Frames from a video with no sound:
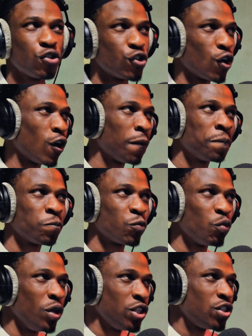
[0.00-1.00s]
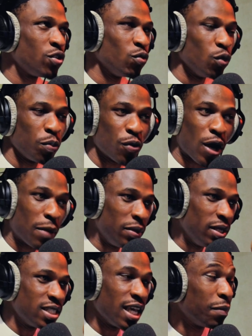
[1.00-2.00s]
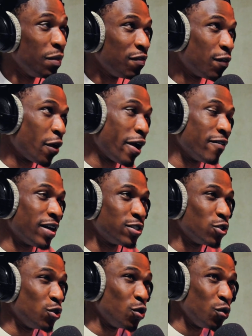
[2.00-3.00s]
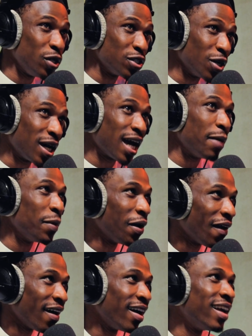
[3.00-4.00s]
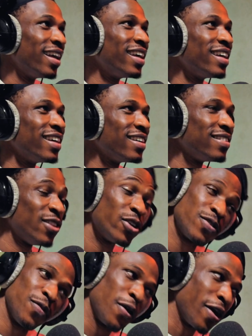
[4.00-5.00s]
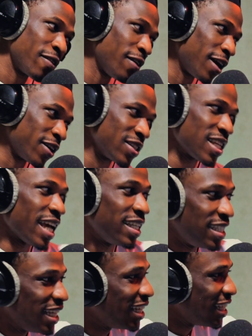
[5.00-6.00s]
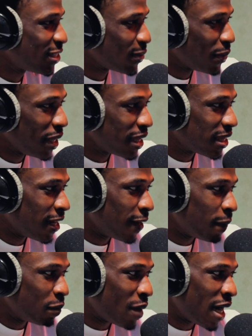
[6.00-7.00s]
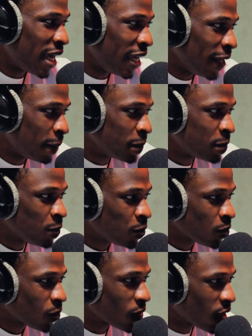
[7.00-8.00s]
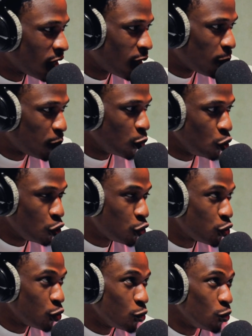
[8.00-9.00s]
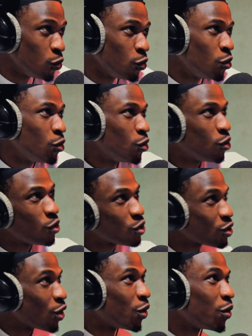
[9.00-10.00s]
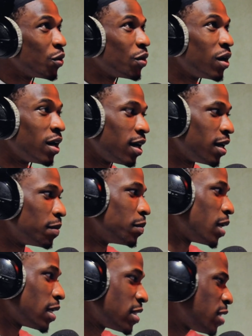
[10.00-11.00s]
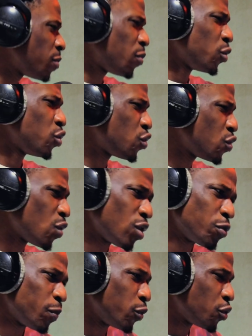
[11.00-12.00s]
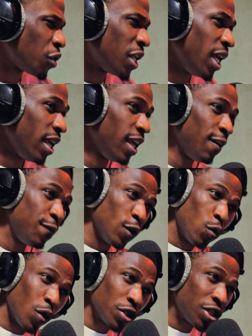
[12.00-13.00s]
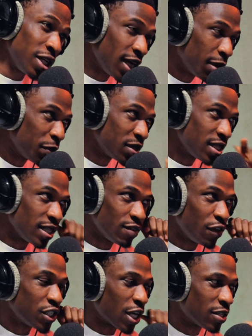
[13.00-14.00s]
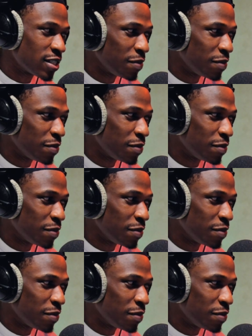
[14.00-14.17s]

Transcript: drum, which will probably take me forever to do it on camera. Not forever, because I did it with my push 2. So push 2 or push 3. If you're watching Ableton, reach out to